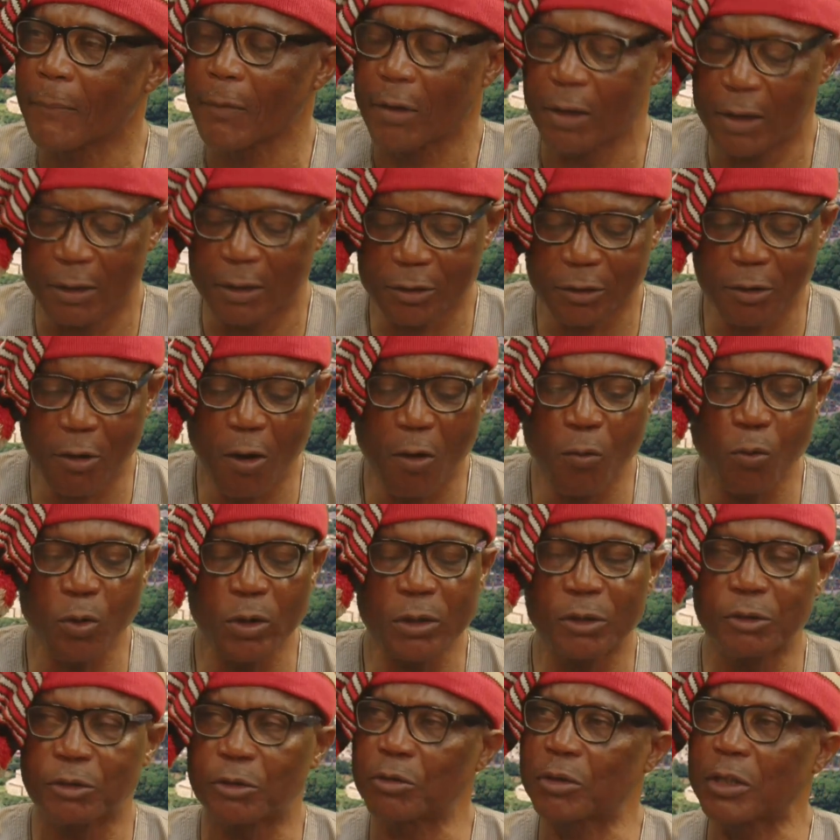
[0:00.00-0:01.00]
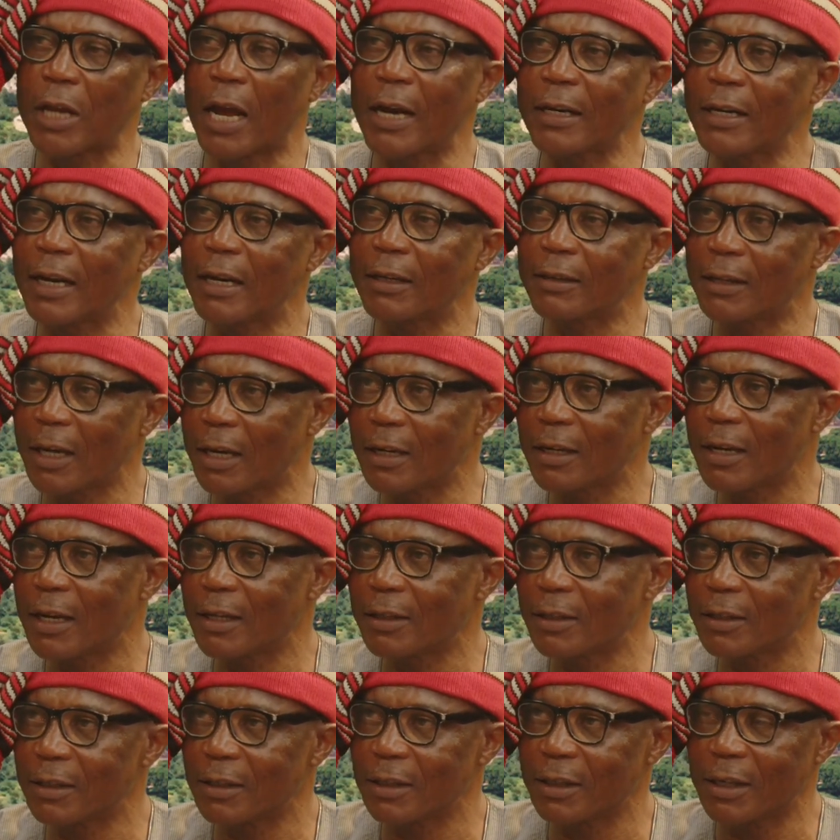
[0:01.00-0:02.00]
It has come with suicidal
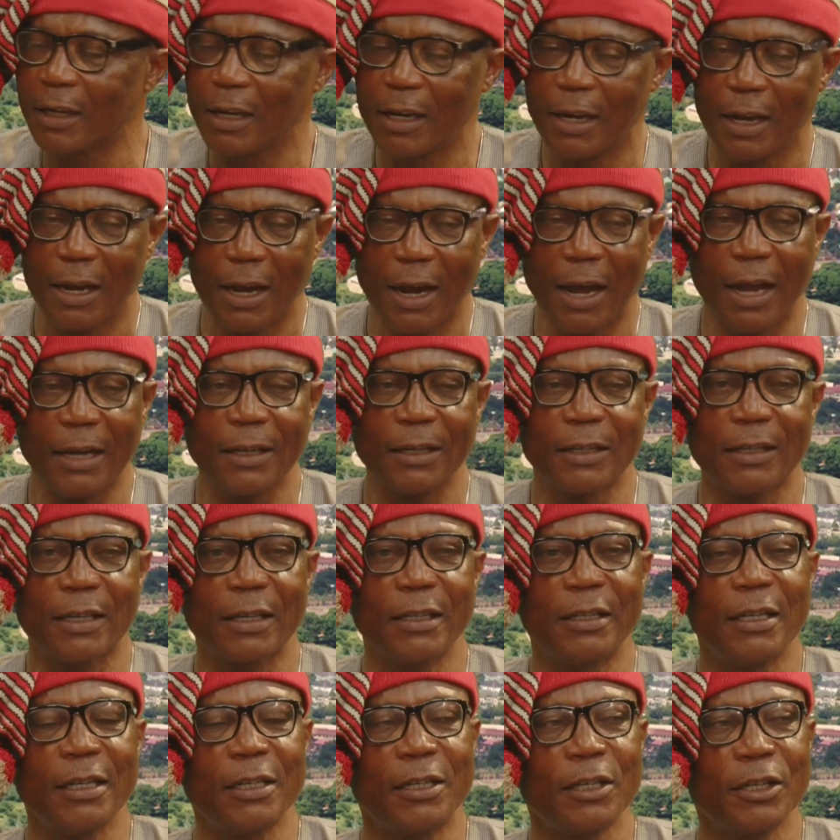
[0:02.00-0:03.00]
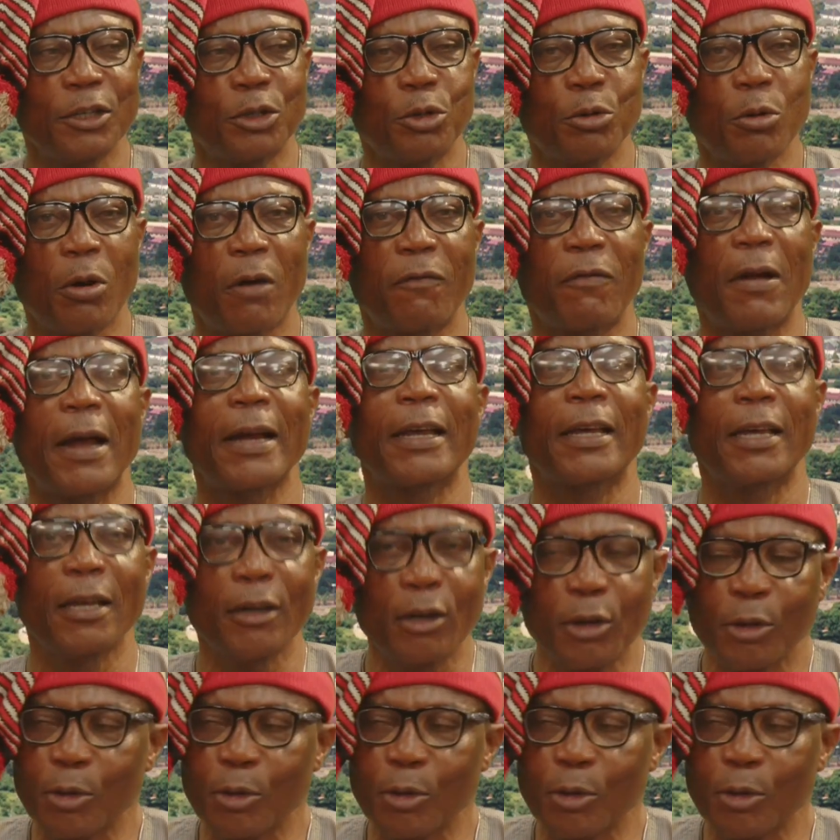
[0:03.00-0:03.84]
tendency. And it's this issue of I kill